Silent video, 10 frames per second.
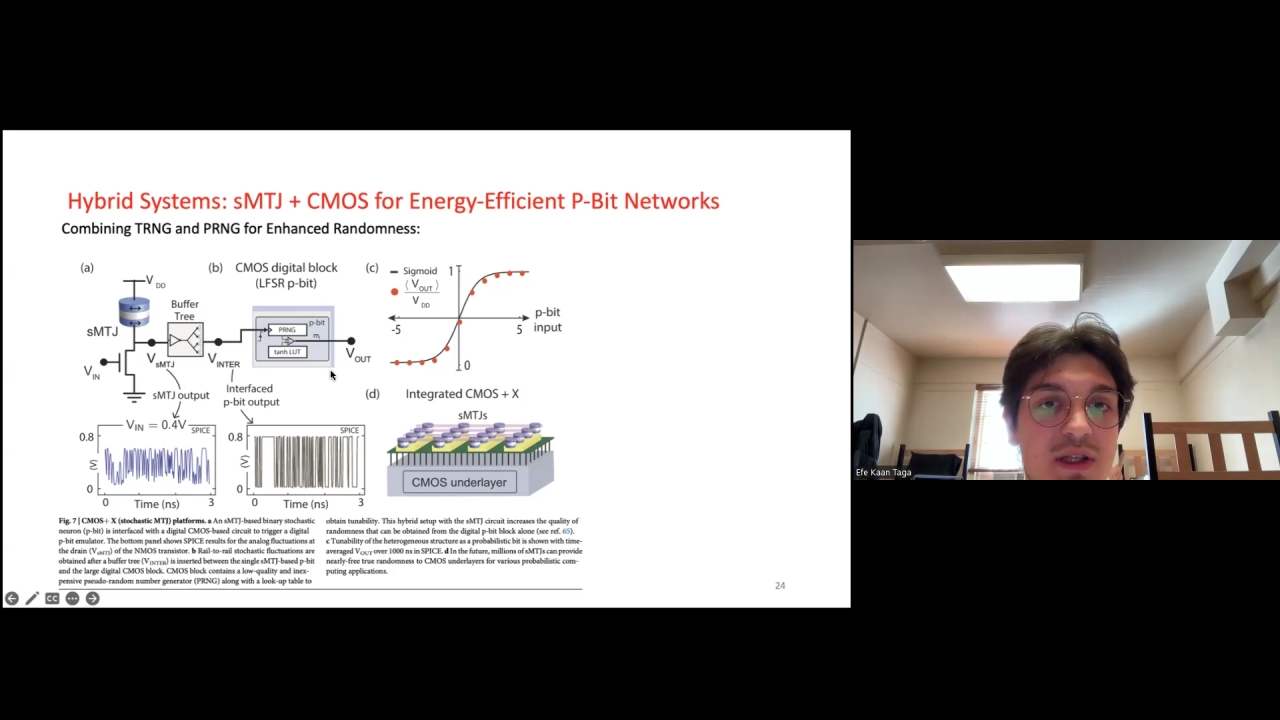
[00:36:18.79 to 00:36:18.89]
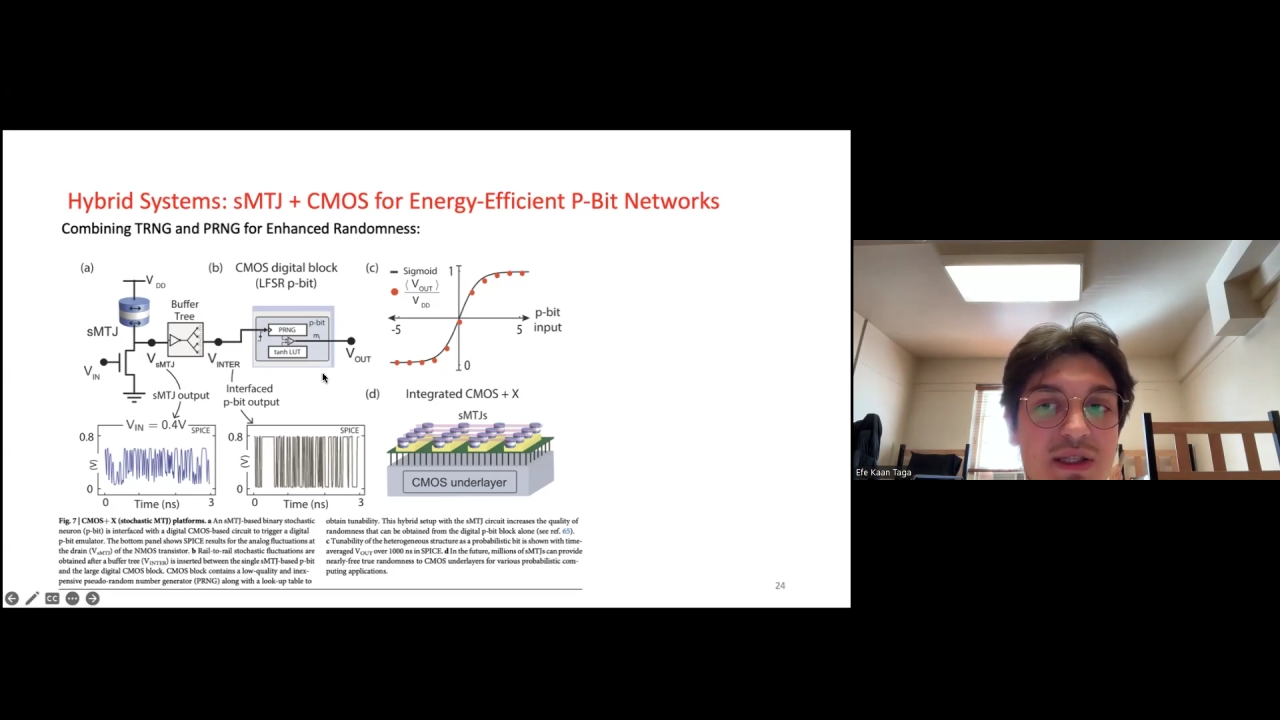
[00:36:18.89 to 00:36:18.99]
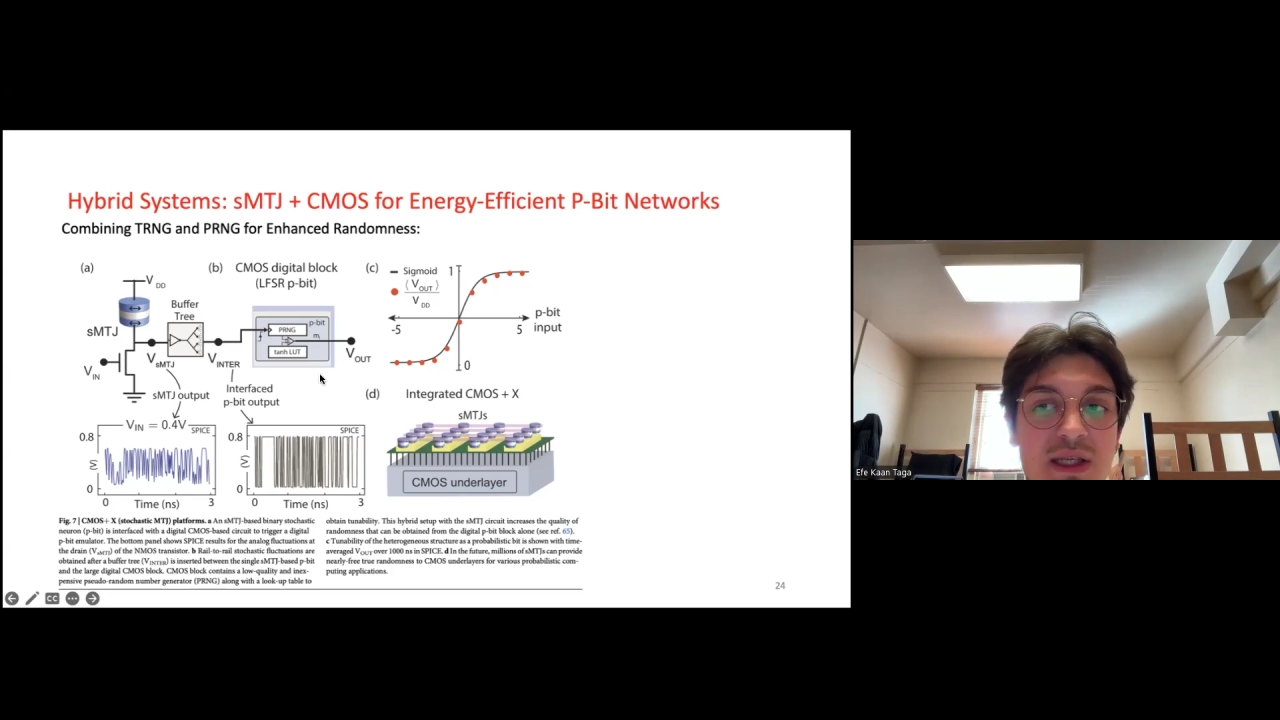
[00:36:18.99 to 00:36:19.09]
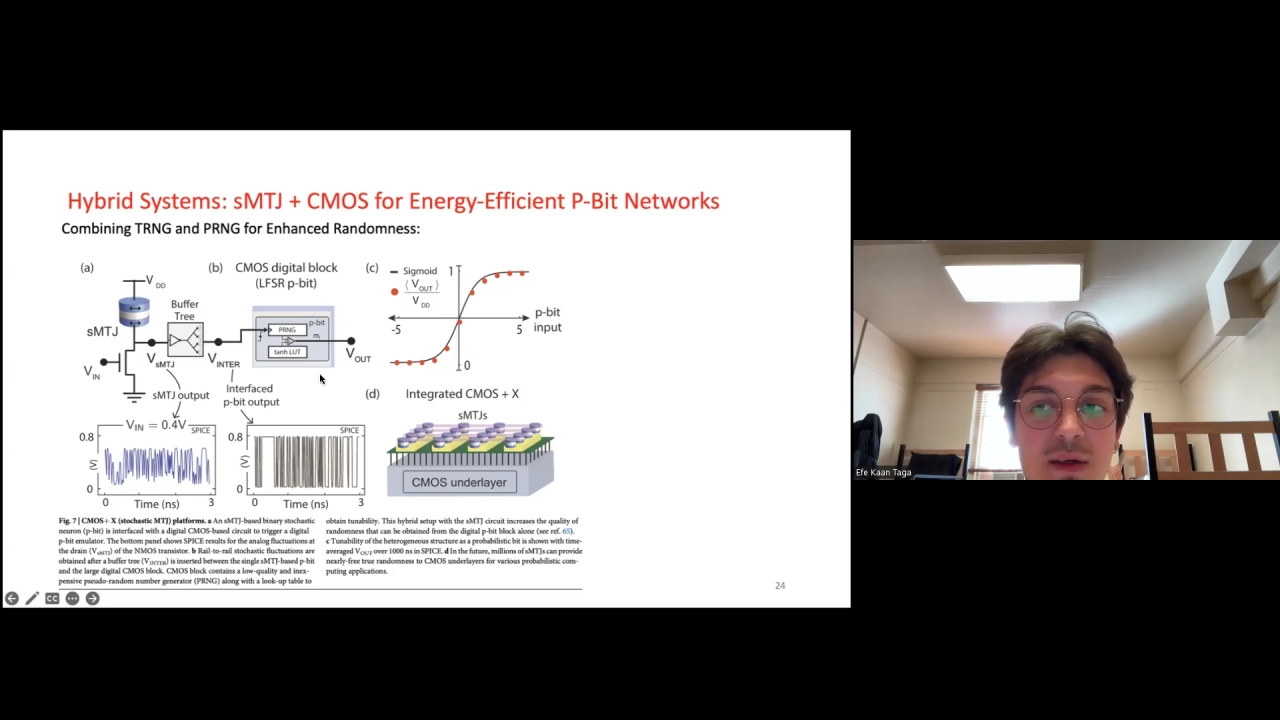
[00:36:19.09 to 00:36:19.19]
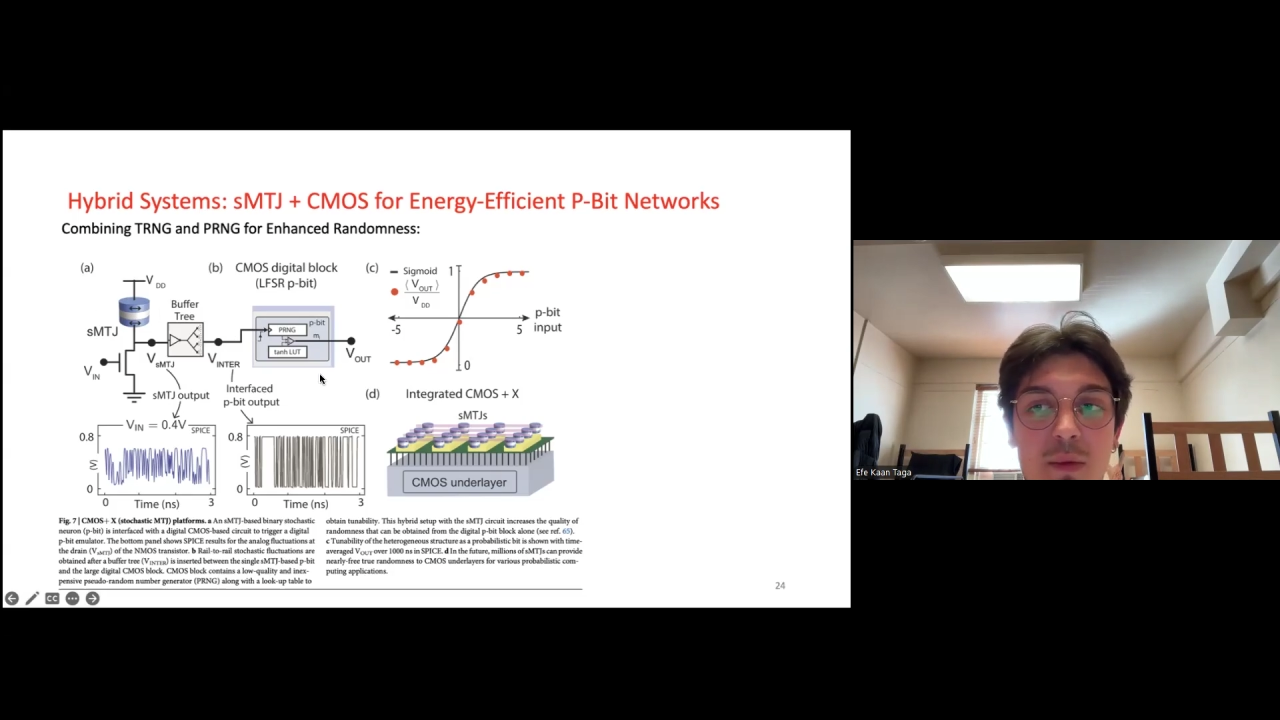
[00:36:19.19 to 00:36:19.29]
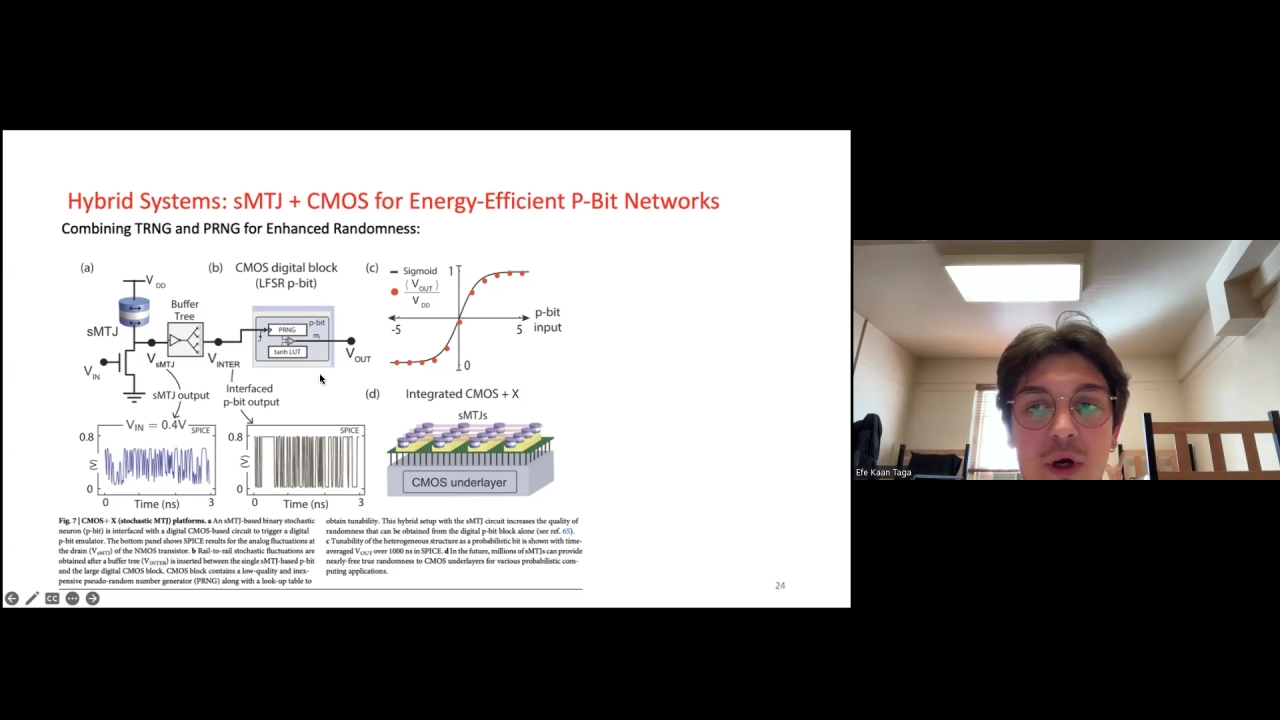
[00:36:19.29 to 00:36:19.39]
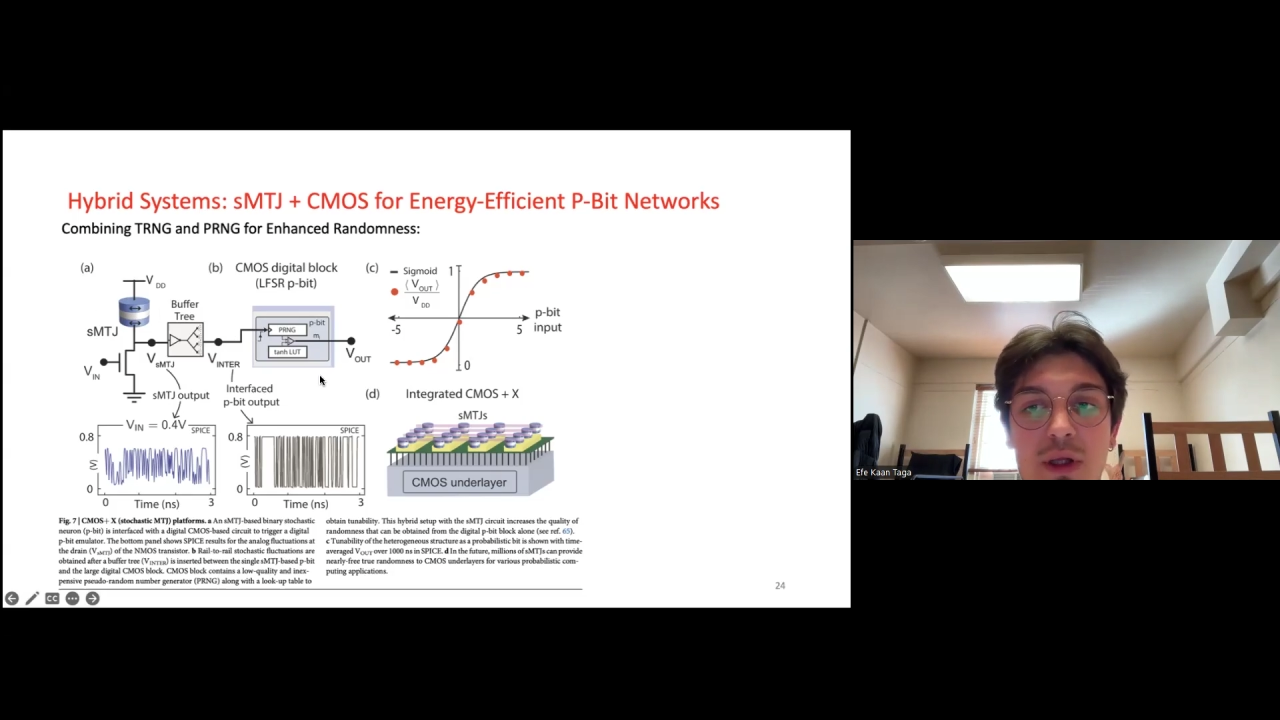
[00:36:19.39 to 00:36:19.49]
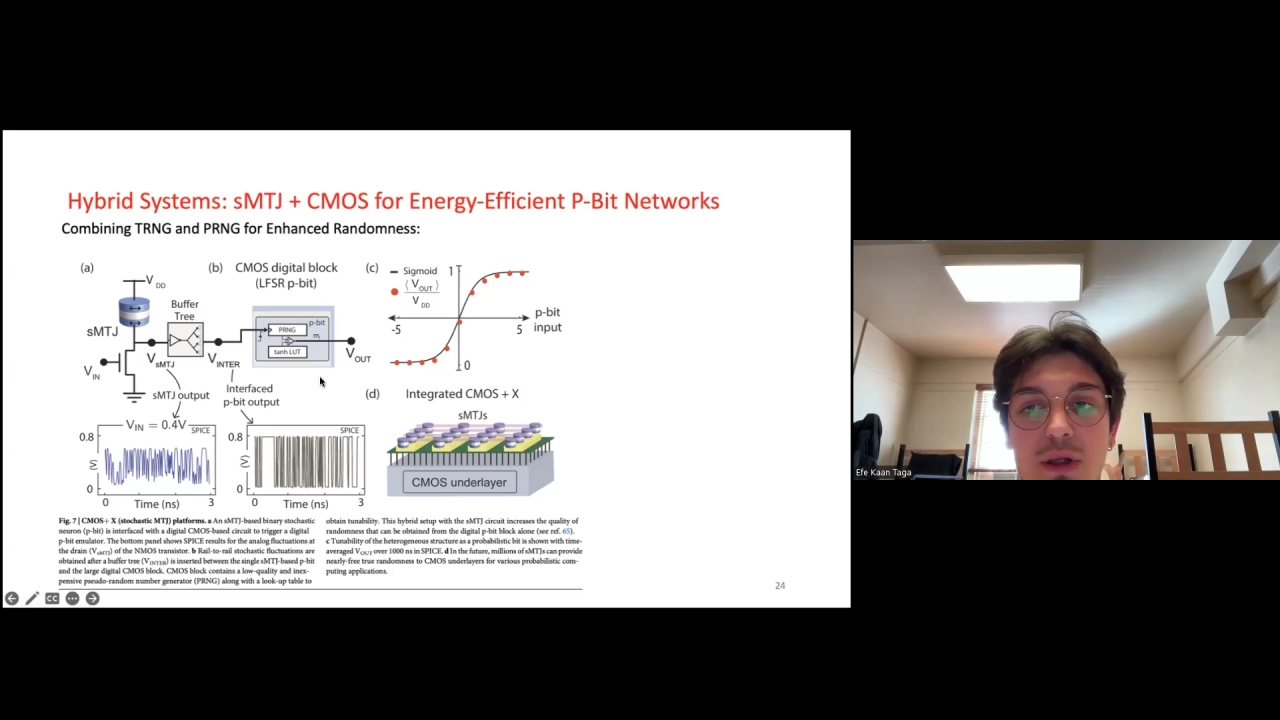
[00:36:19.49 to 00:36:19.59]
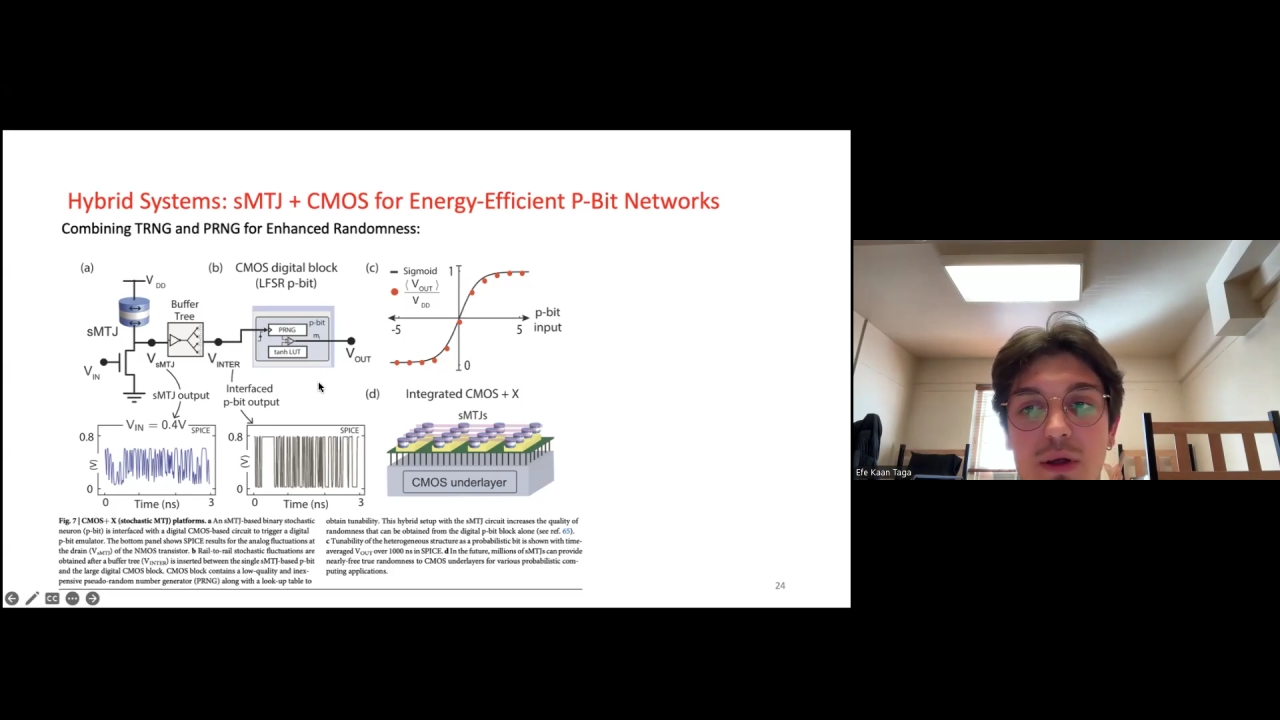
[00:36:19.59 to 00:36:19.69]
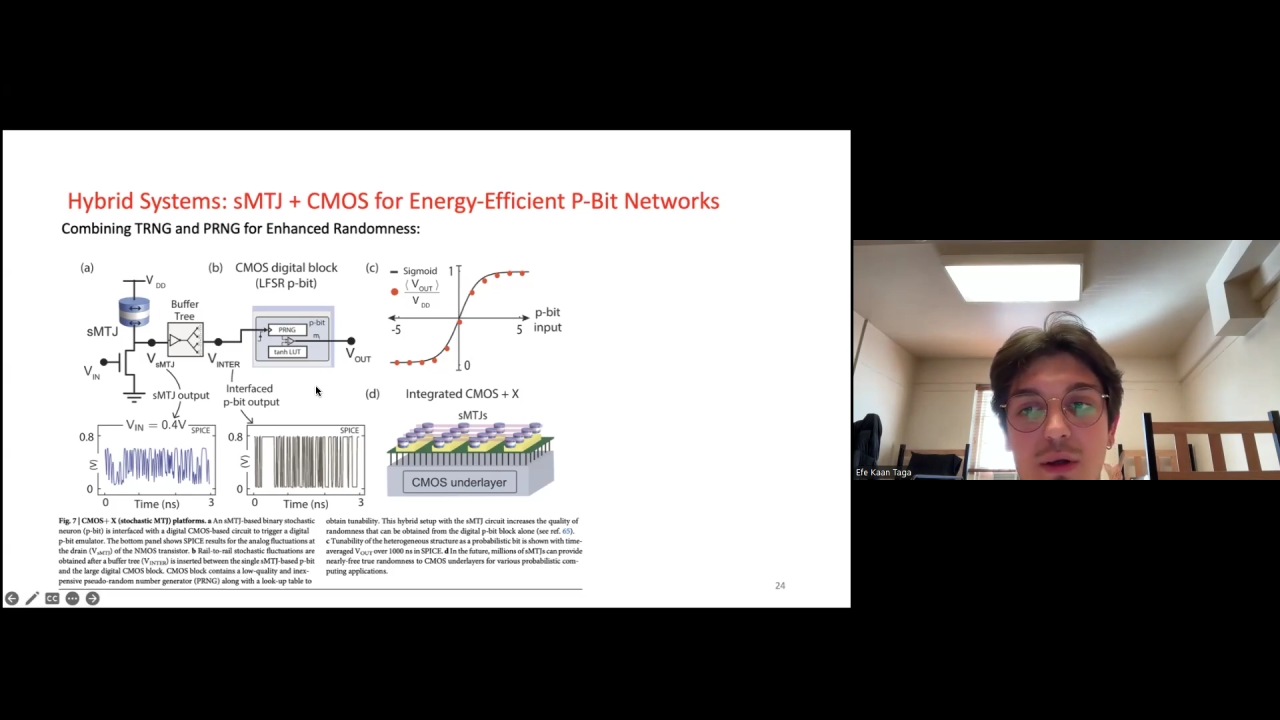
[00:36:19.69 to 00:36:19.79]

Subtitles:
sigmoid